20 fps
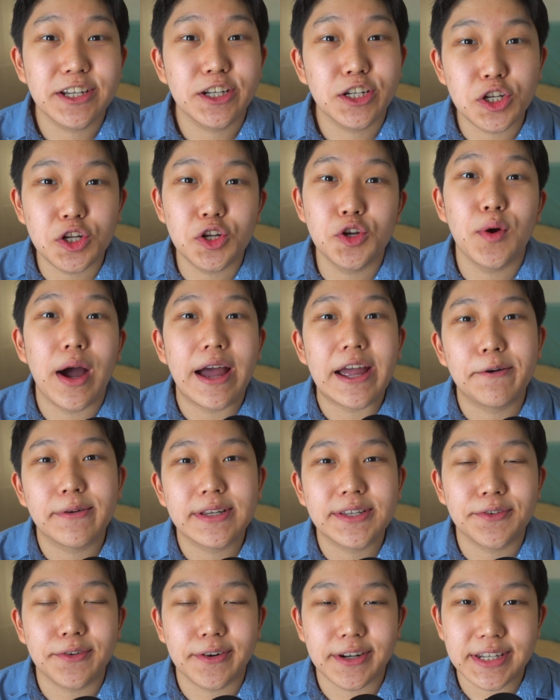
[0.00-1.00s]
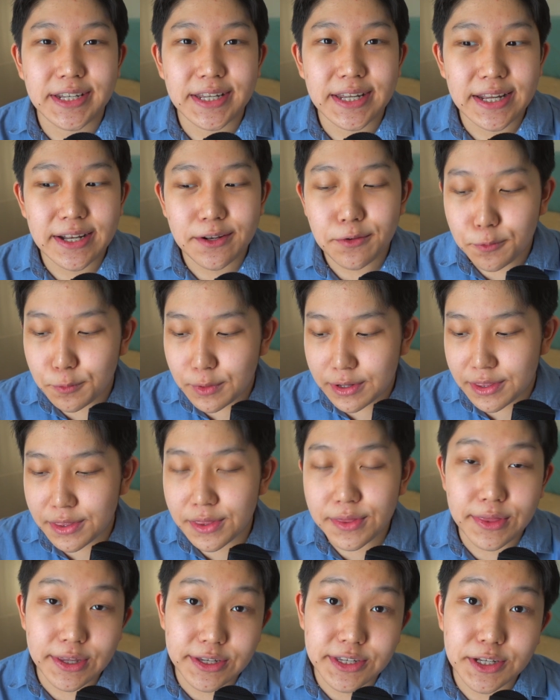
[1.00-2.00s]
to iOS 14 with
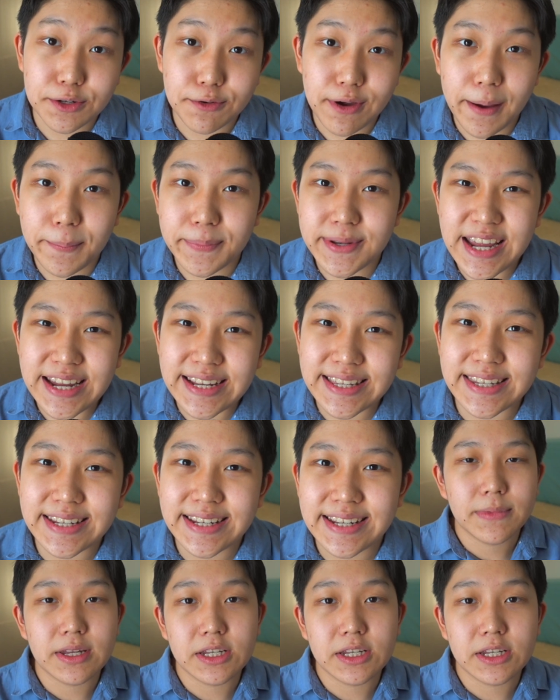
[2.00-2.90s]
this new update,